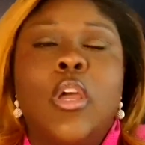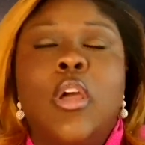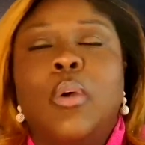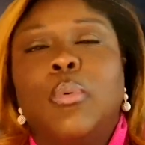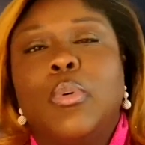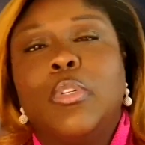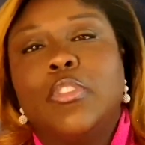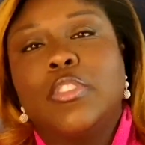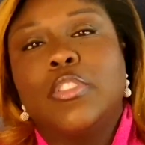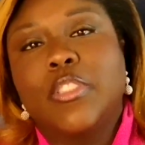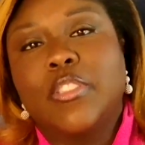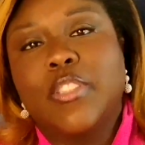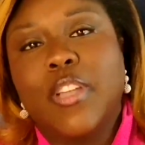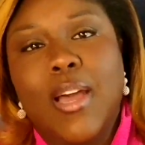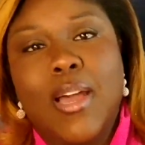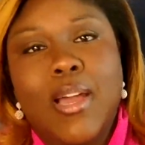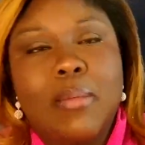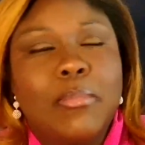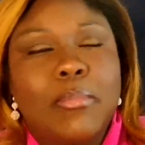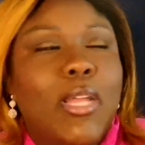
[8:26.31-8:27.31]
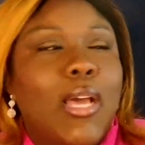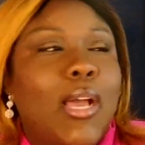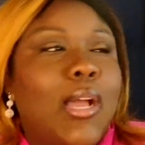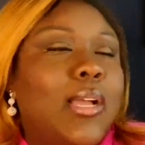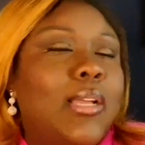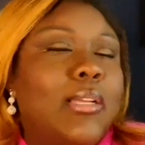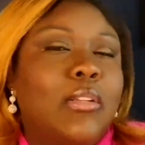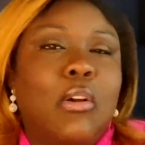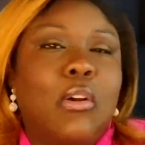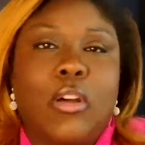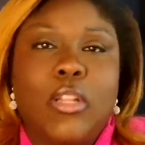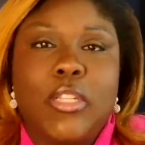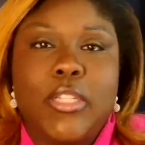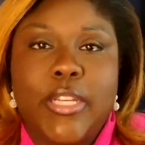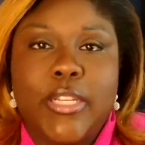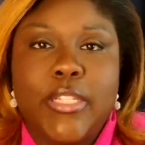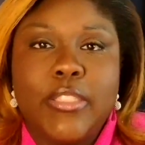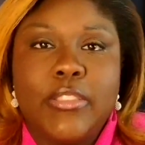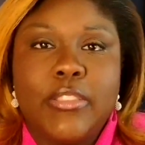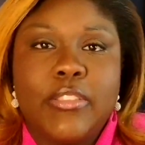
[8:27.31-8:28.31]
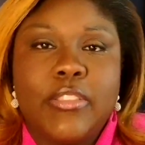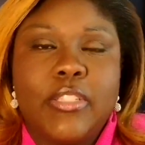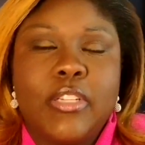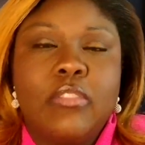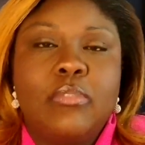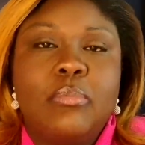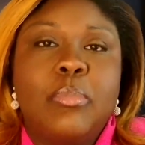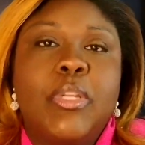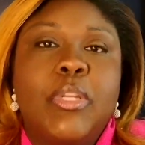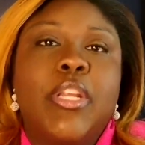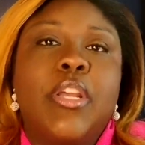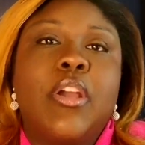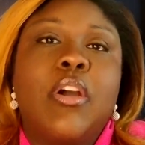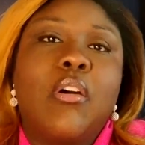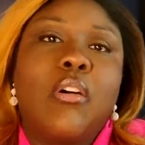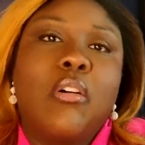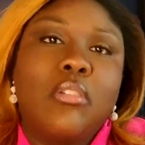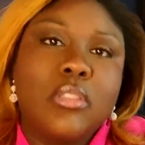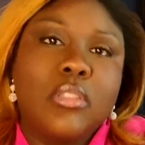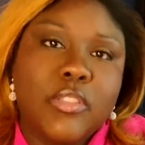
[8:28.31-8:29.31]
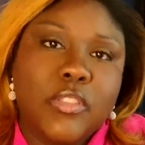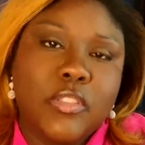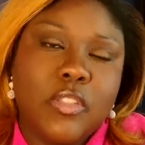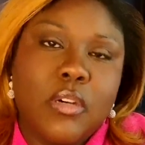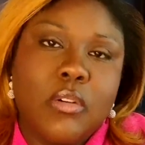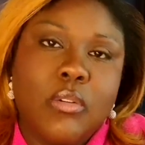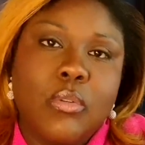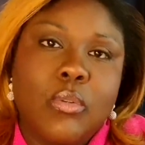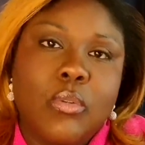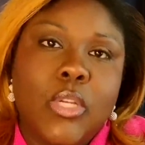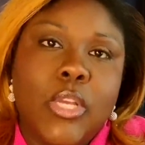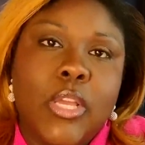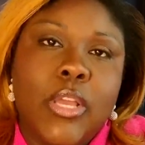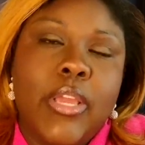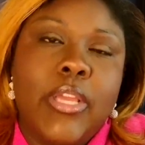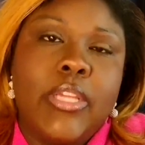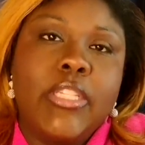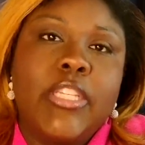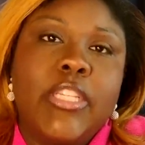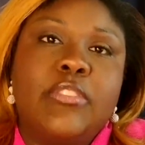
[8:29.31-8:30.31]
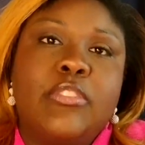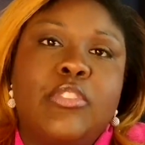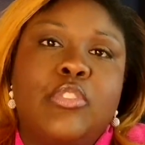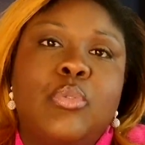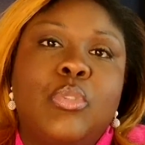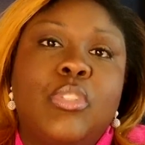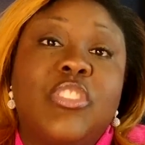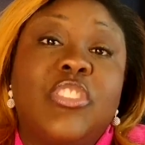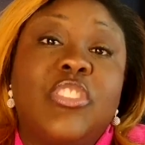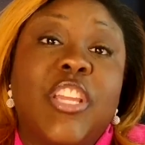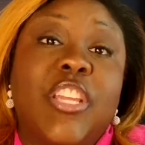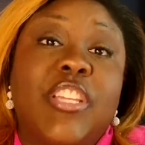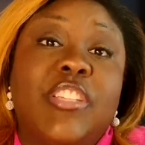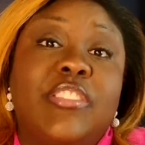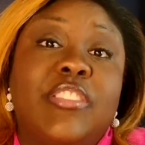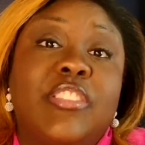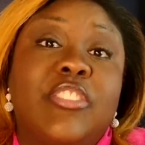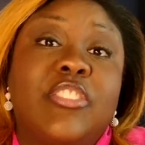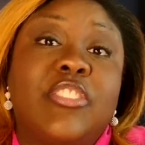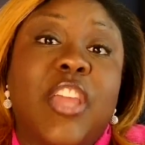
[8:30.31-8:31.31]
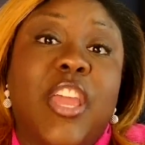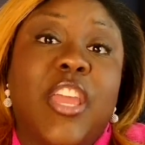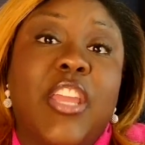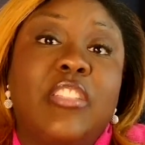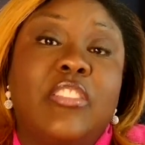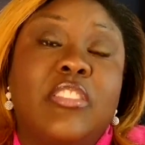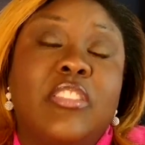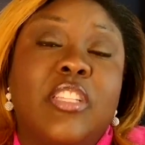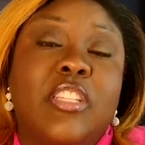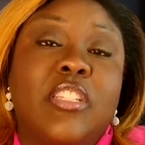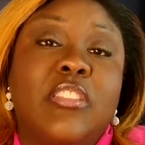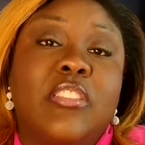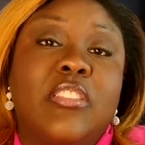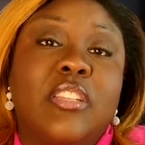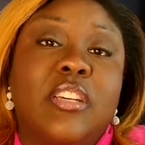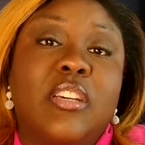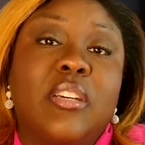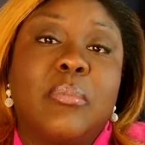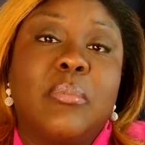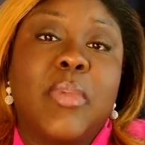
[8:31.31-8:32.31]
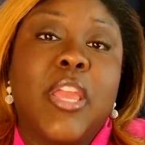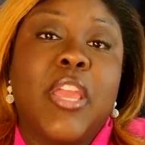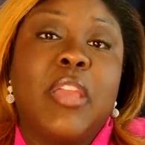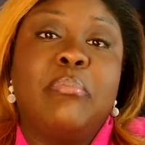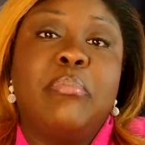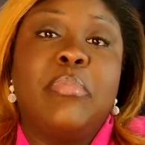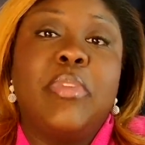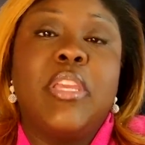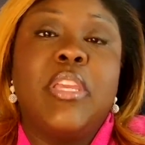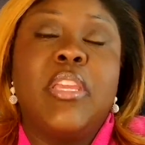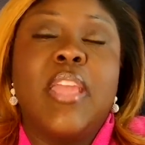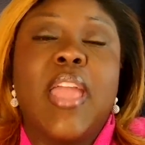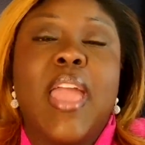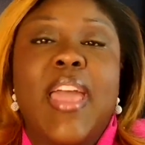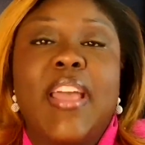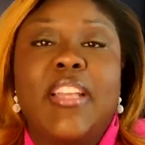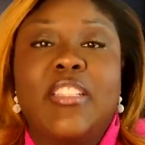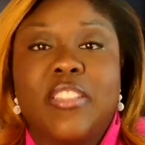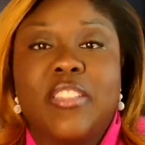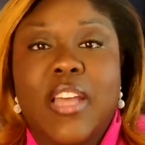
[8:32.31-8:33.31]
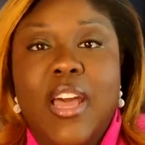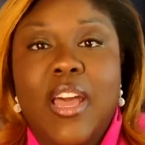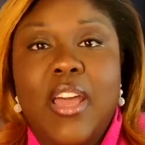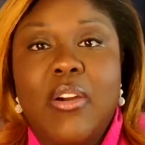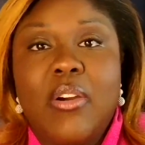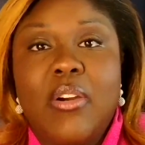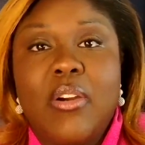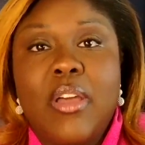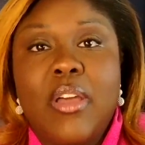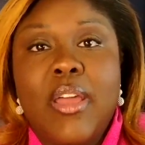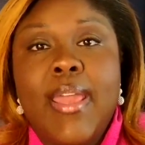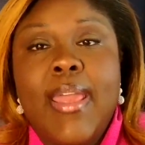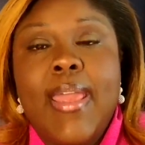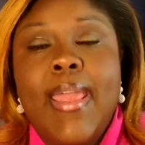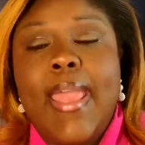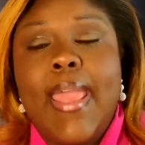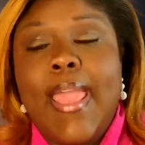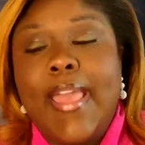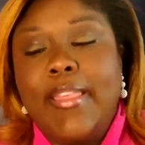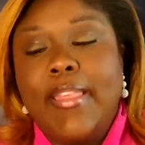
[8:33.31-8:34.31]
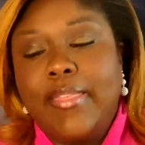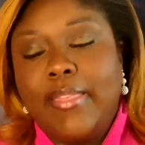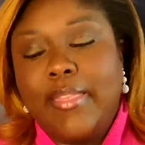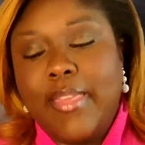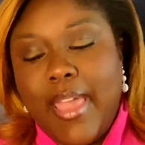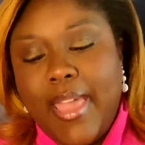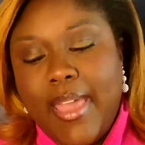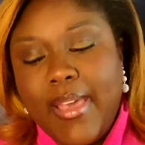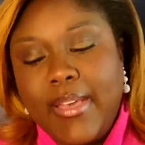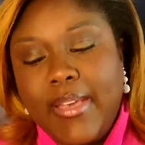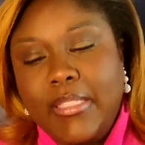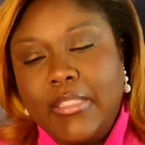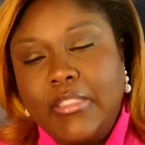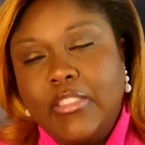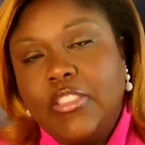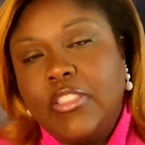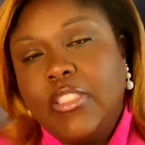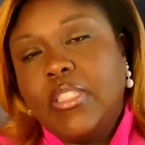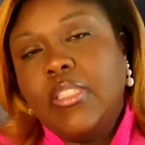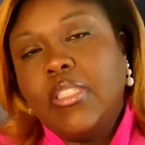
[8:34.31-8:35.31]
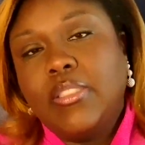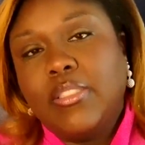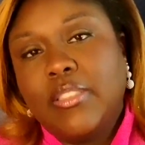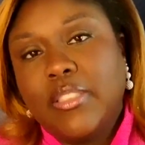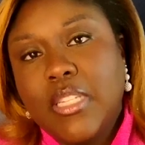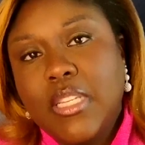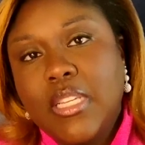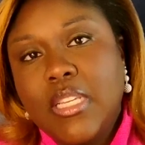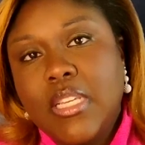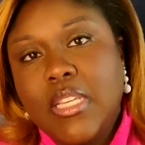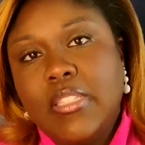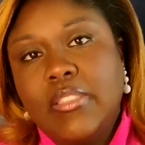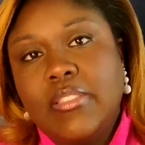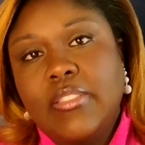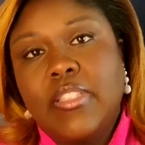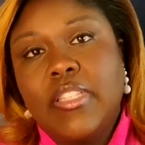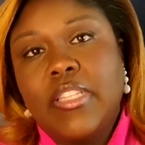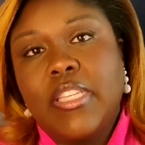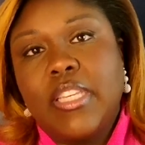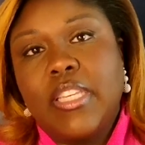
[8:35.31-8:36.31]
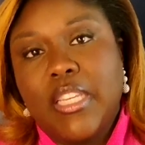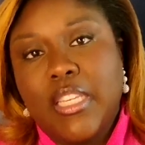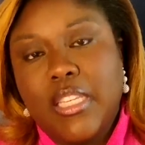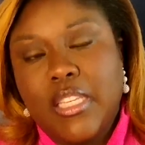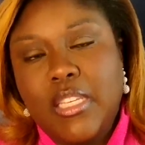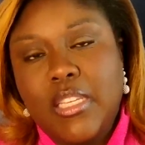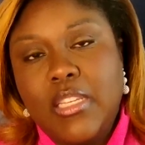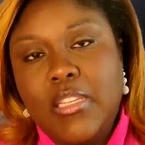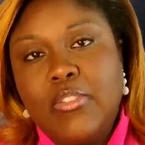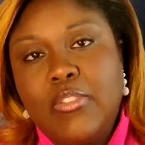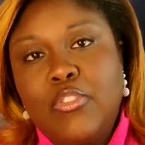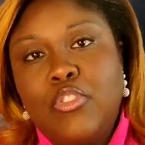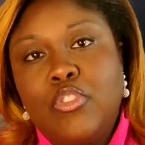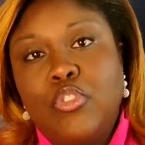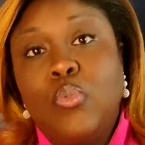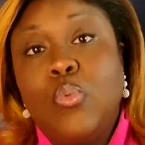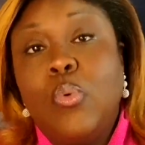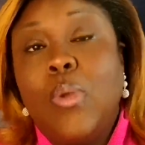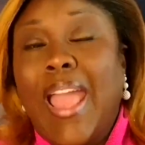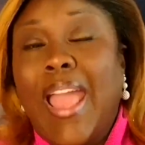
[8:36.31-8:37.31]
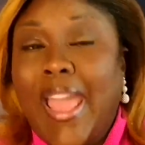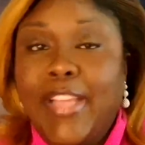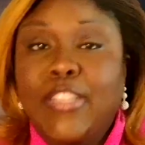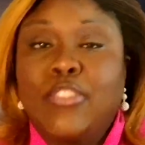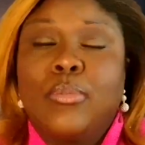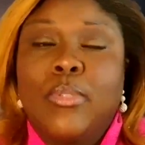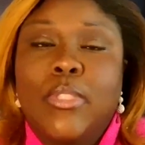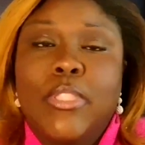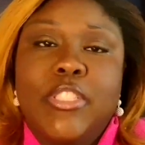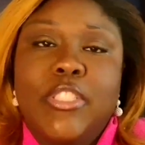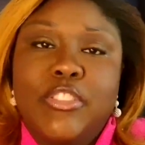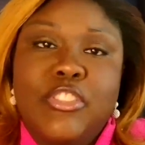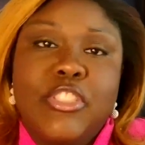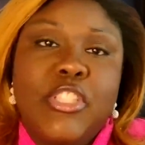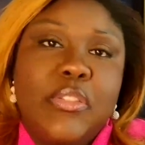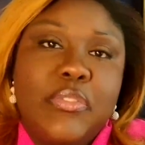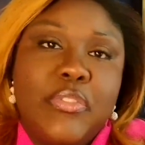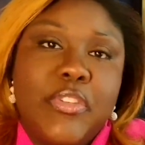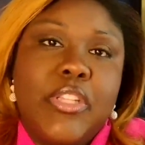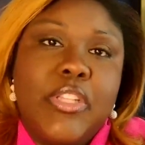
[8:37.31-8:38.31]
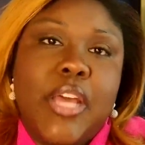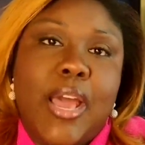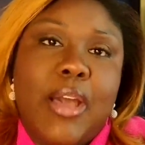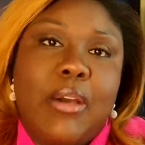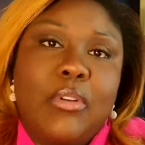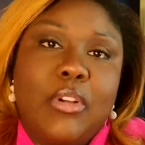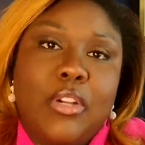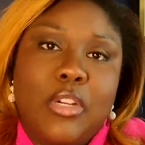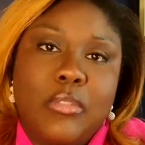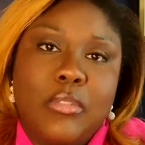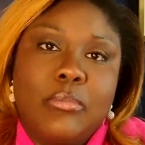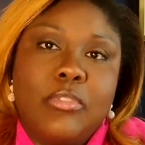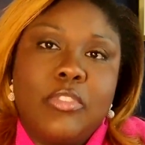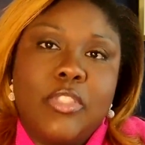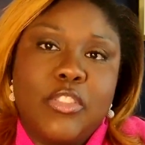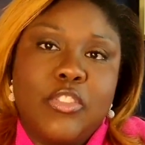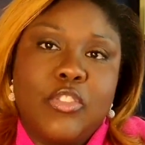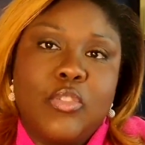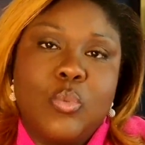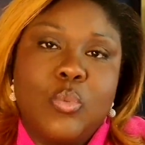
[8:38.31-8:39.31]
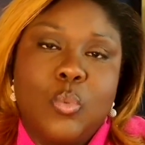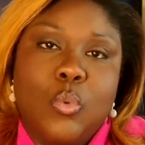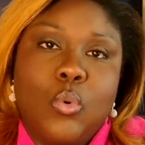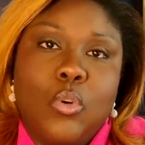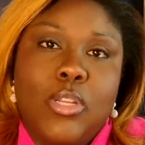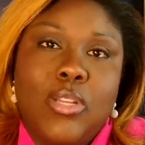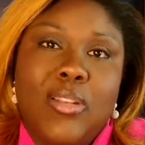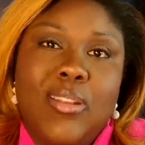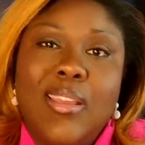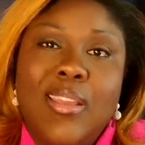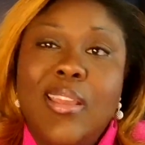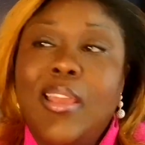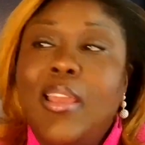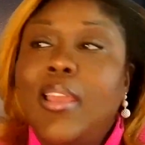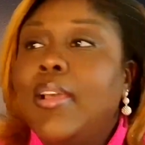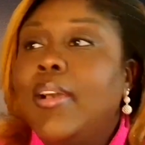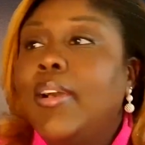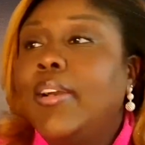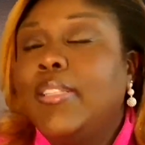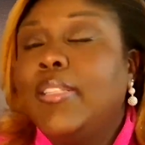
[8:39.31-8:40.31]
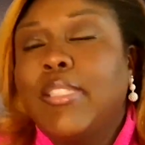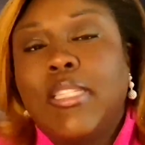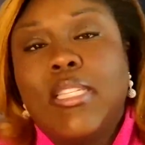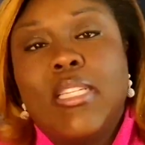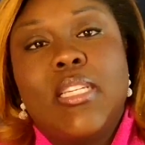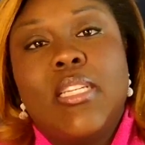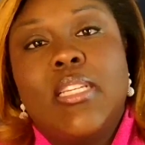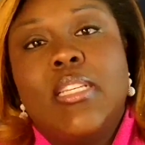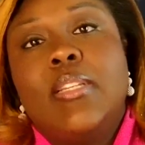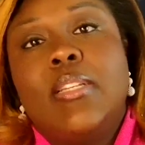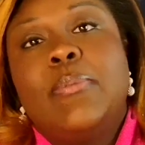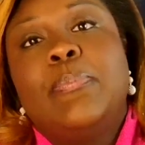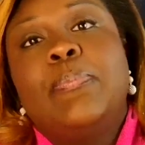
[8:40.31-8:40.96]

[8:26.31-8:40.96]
What's the timeline? All of that good stuff. But it also gives you a chance to change things up and be agile. And that agility is the key to actually achieving the outcomes that you want. Again,